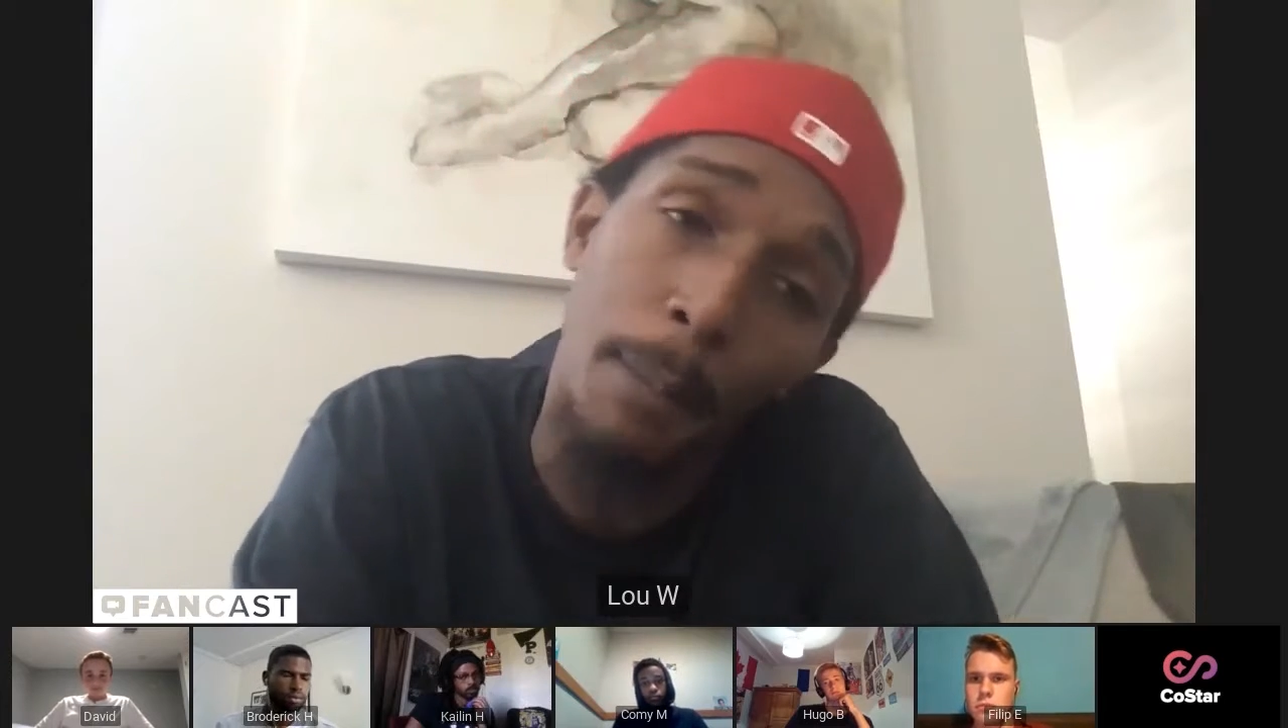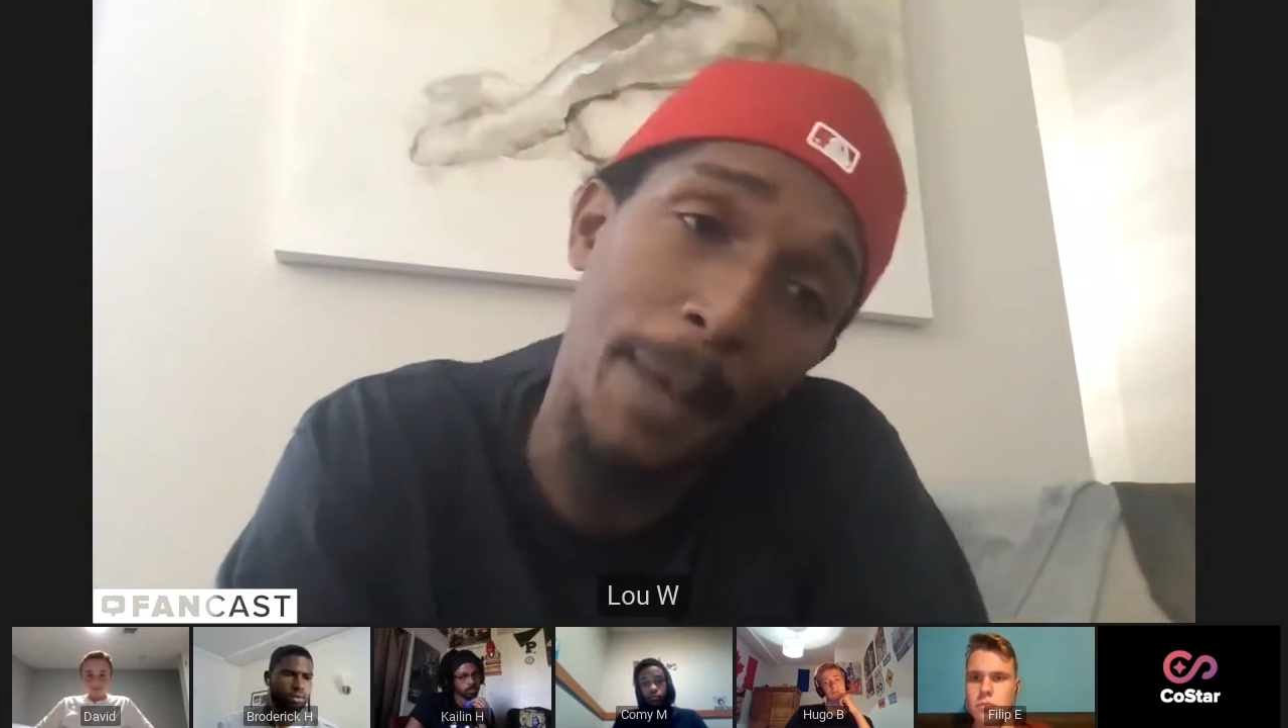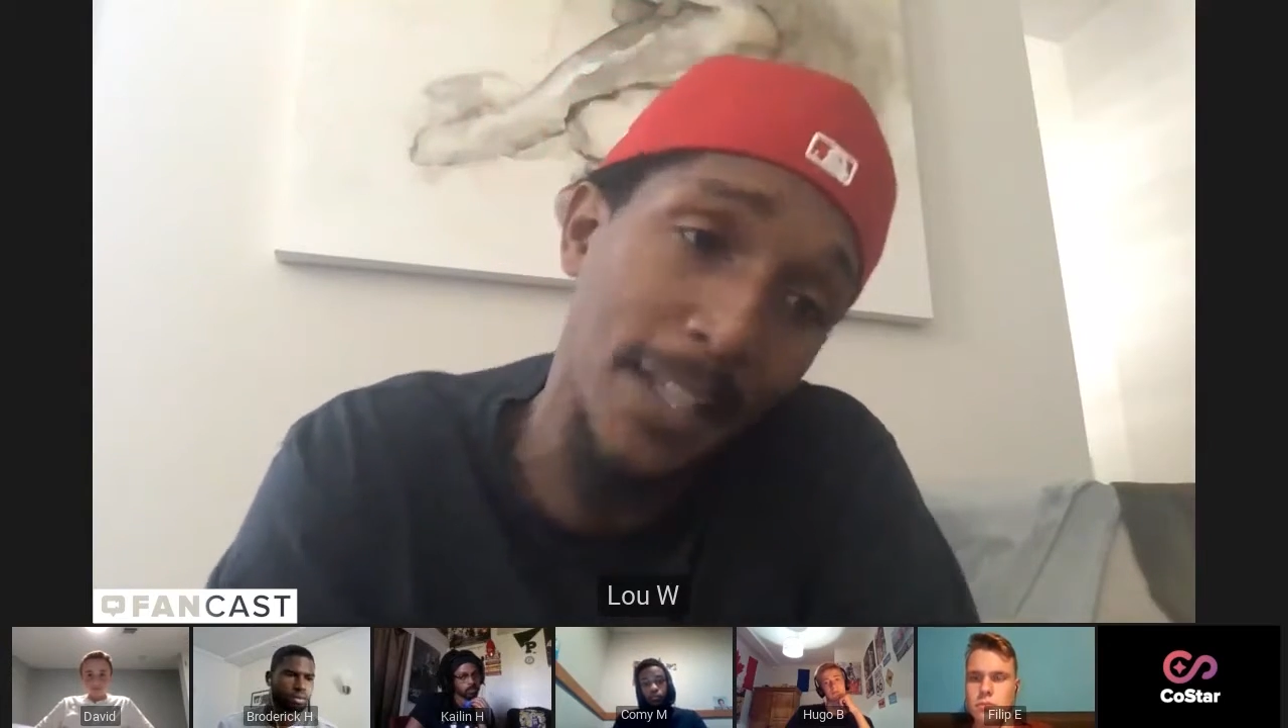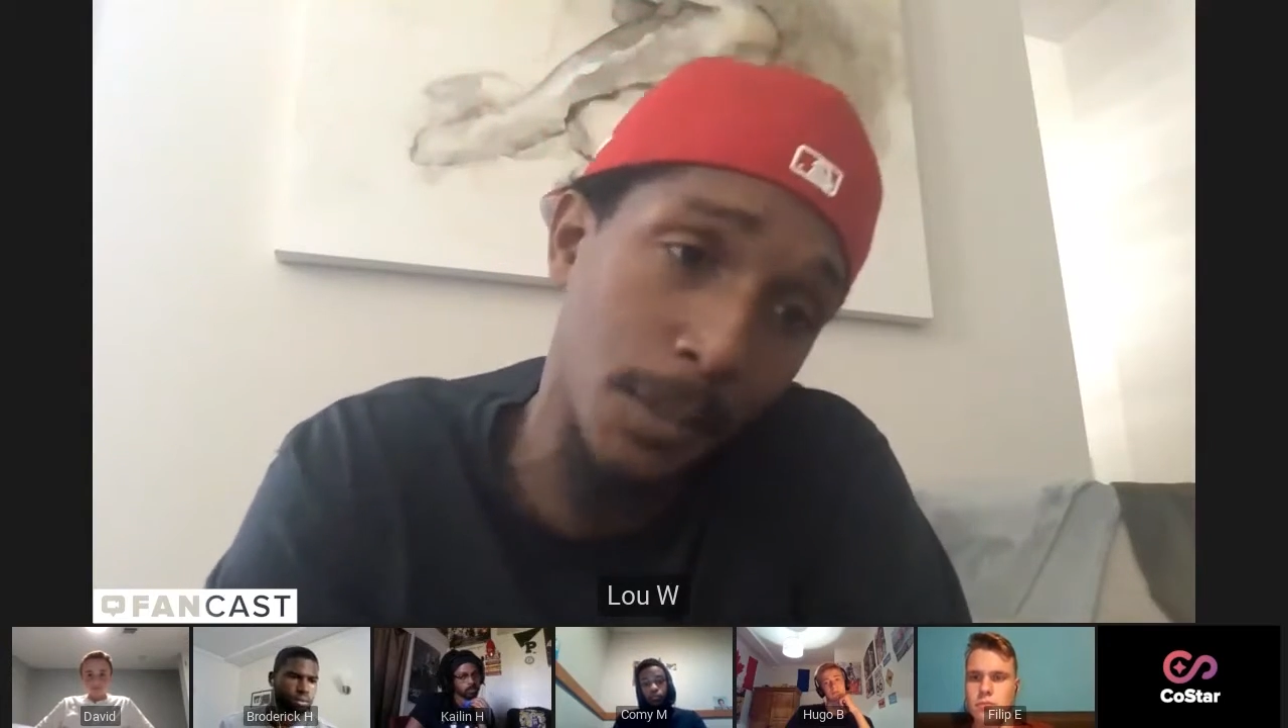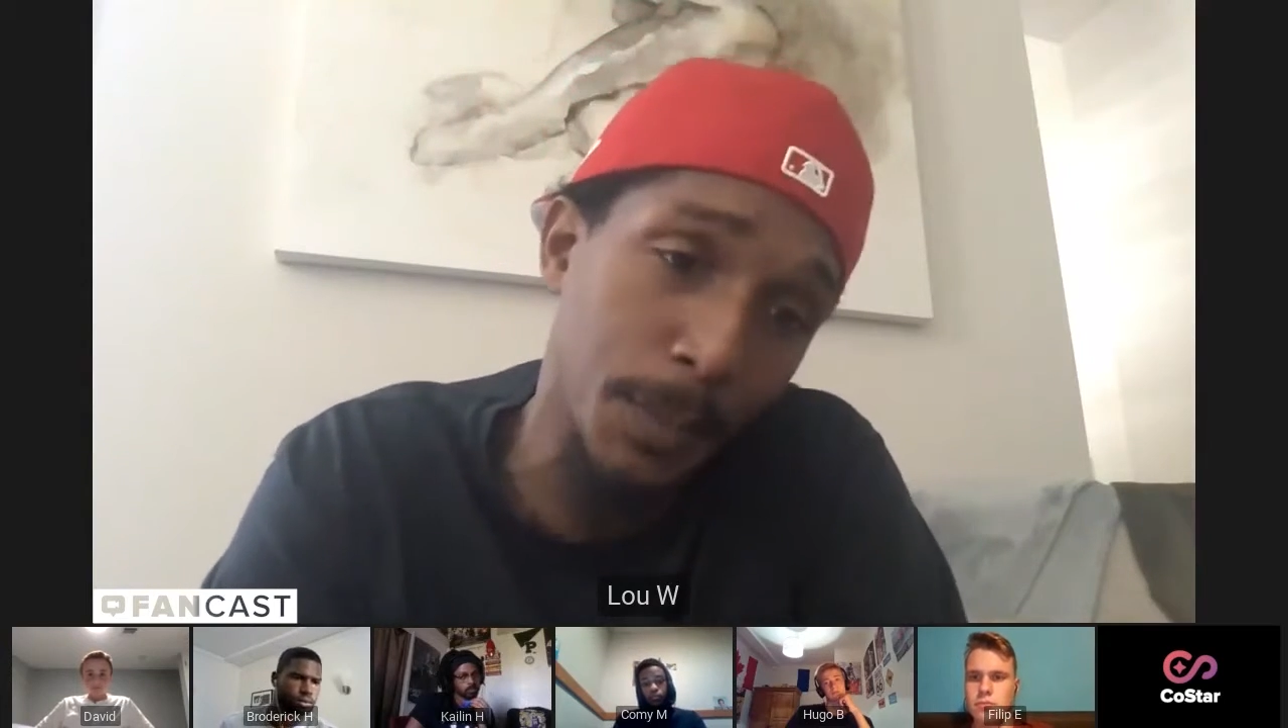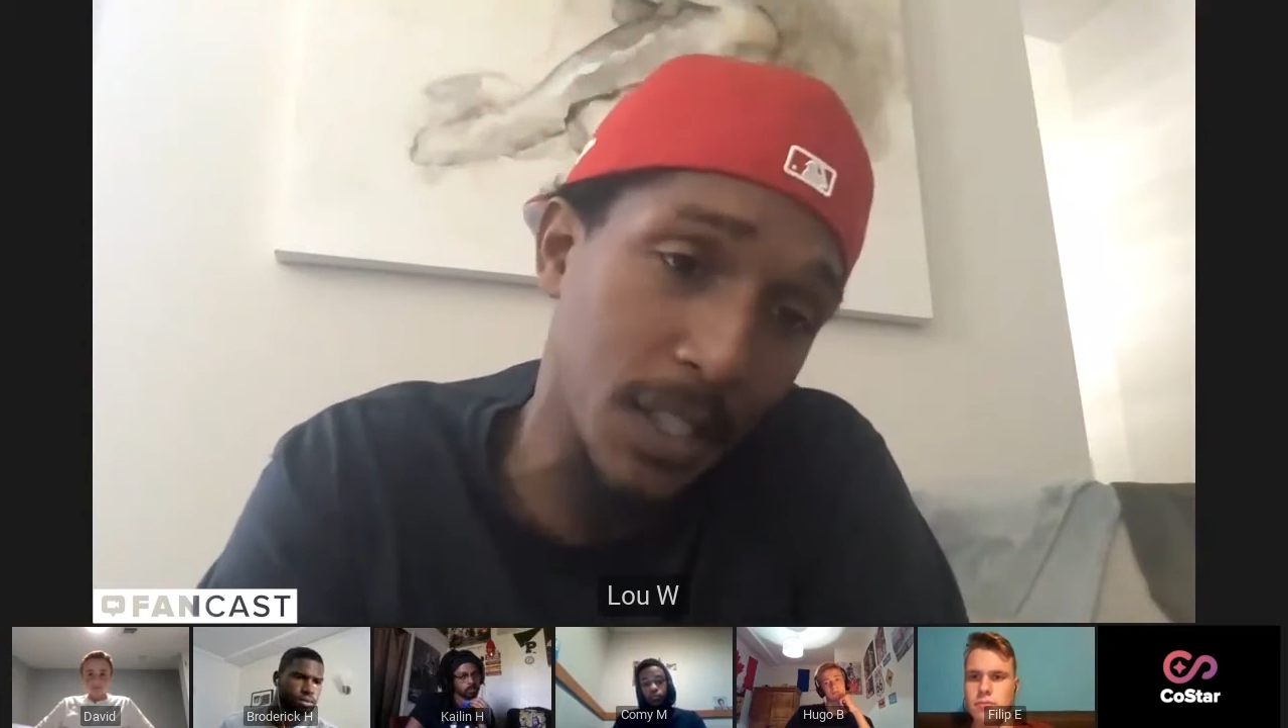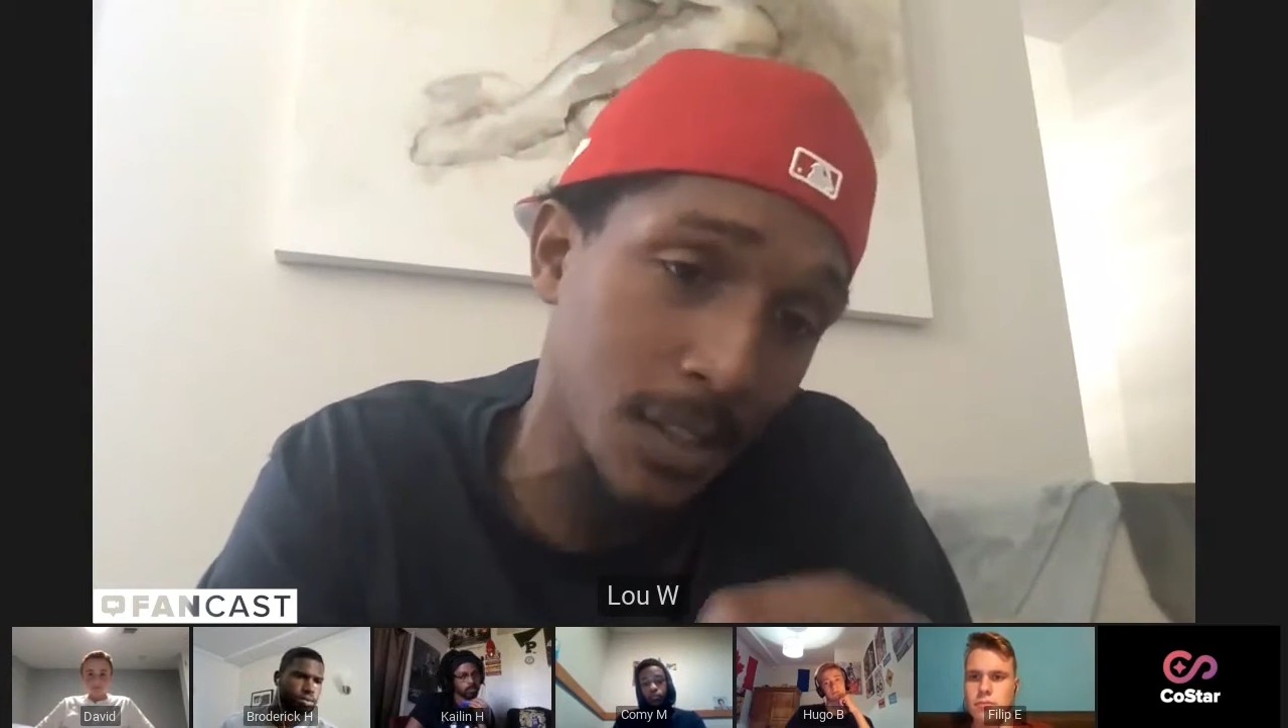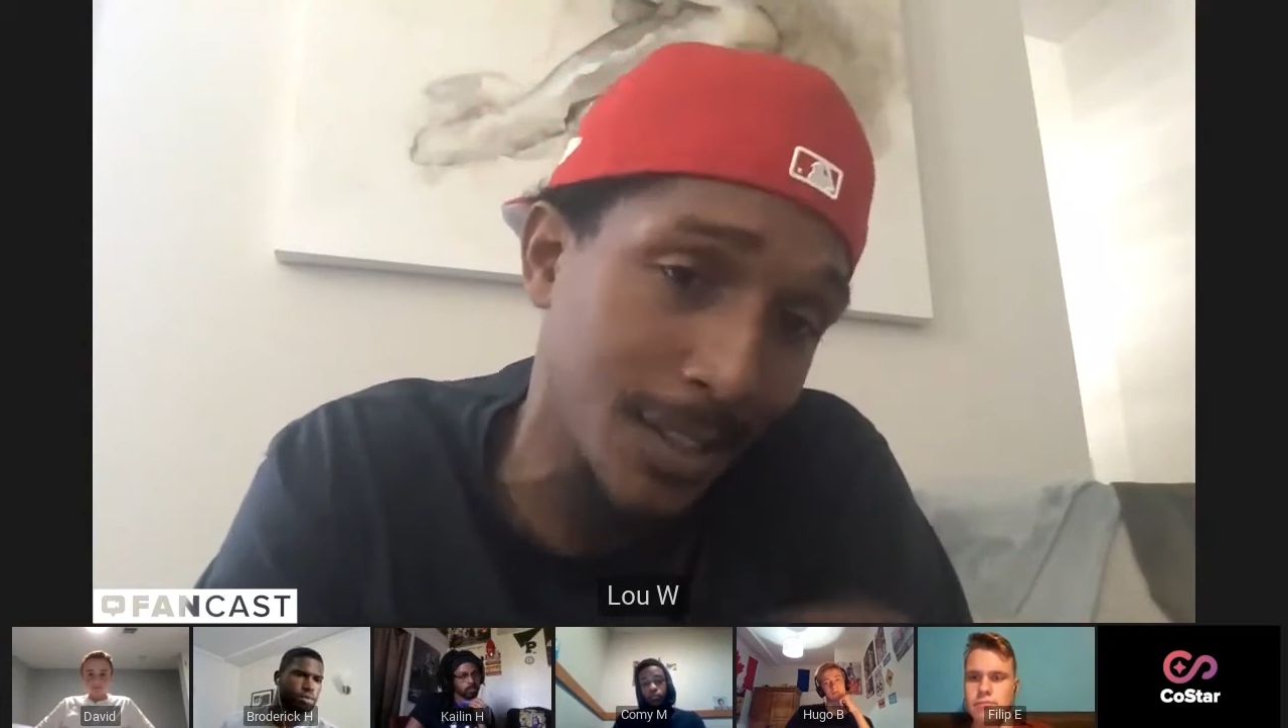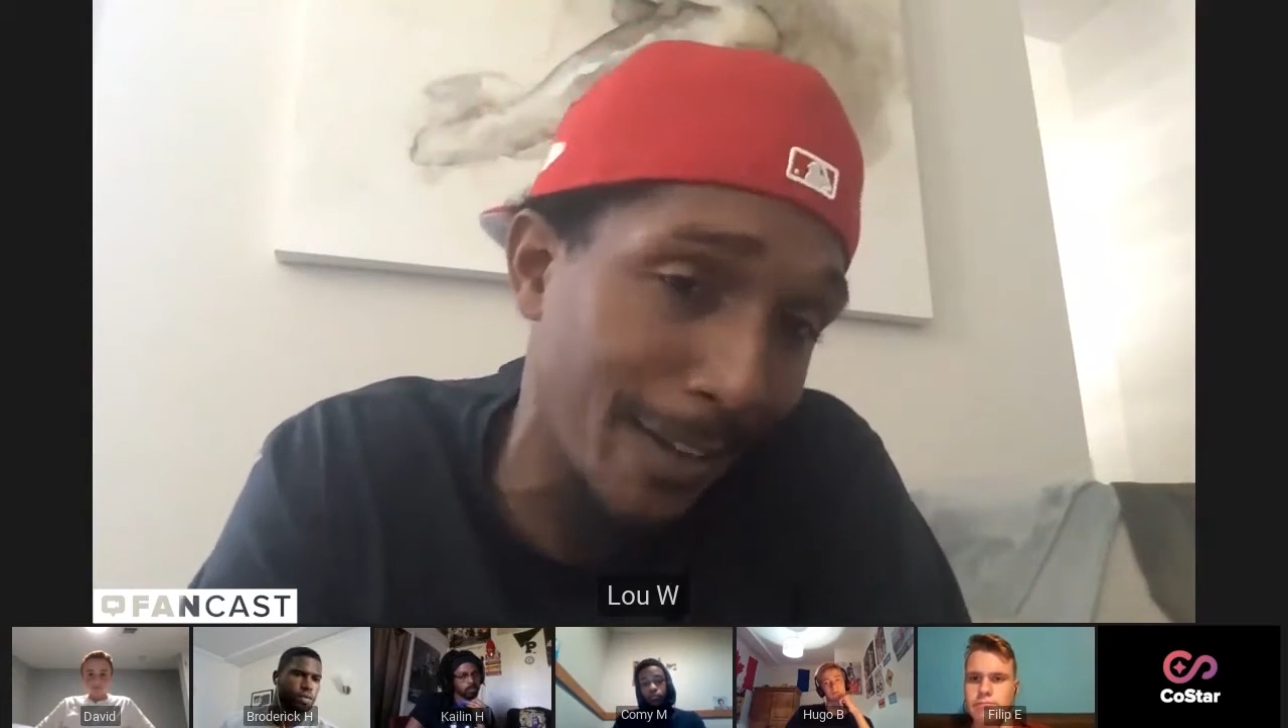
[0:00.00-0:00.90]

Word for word: Now, imagine being a